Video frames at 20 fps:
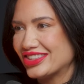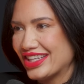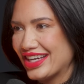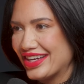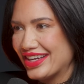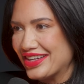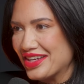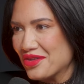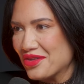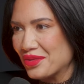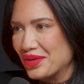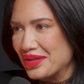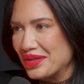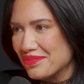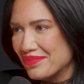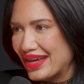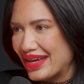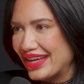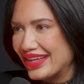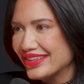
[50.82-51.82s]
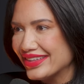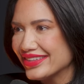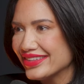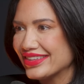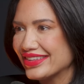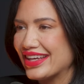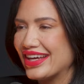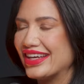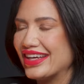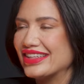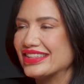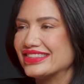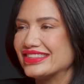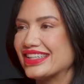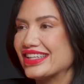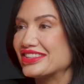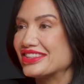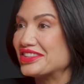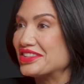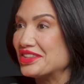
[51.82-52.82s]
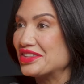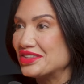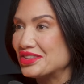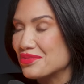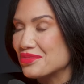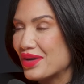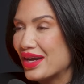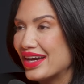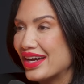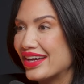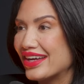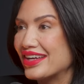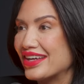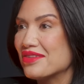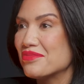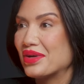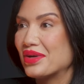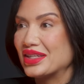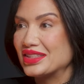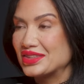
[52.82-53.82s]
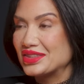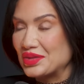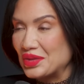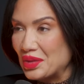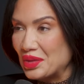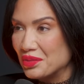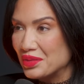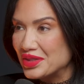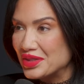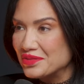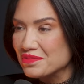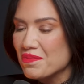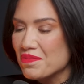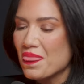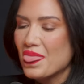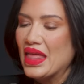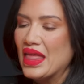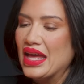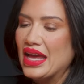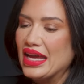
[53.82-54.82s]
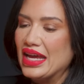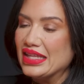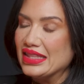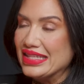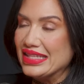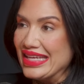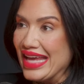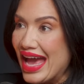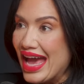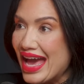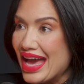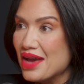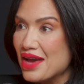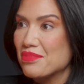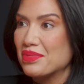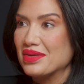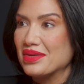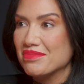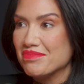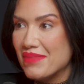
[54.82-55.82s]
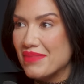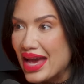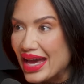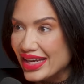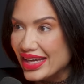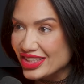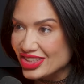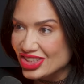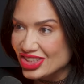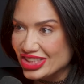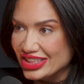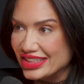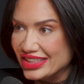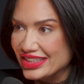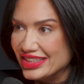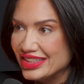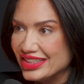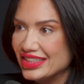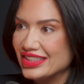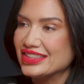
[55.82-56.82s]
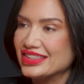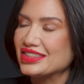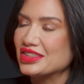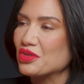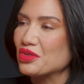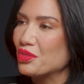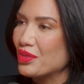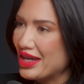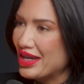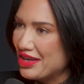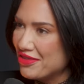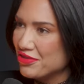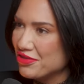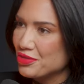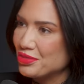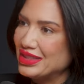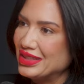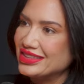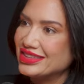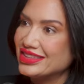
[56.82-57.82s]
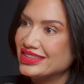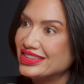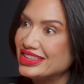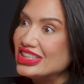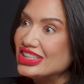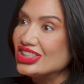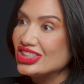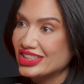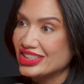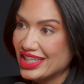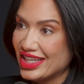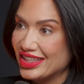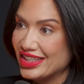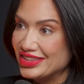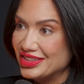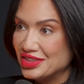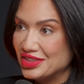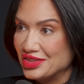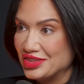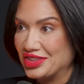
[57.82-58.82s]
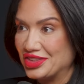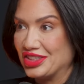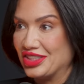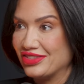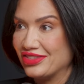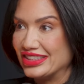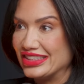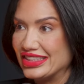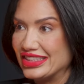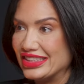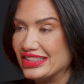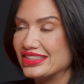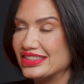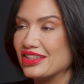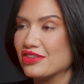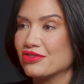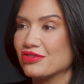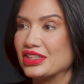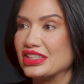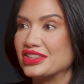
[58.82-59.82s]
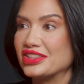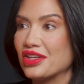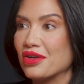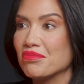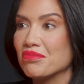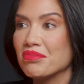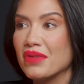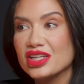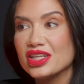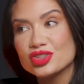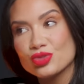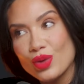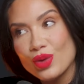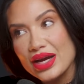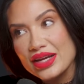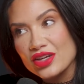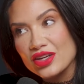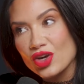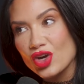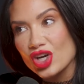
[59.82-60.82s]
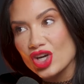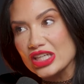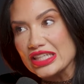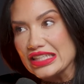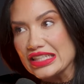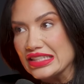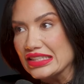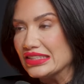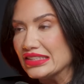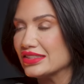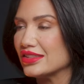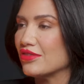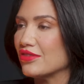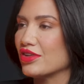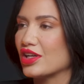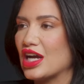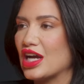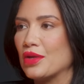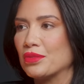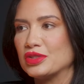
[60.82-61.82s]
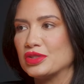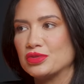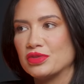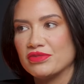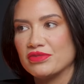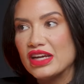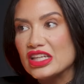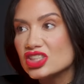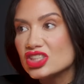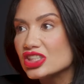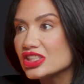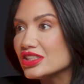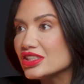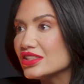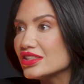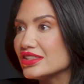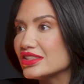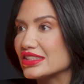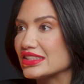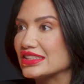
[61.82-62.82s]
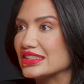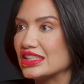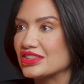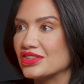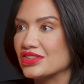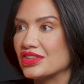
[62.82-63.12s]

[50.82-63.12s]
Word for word: high net worth men. Uh -huh. that is not just here in Dubai, but it's global. And the app Maxion, Maxion is a way for me to digitize those services and reach a much wider audience of accomplished professionals, successful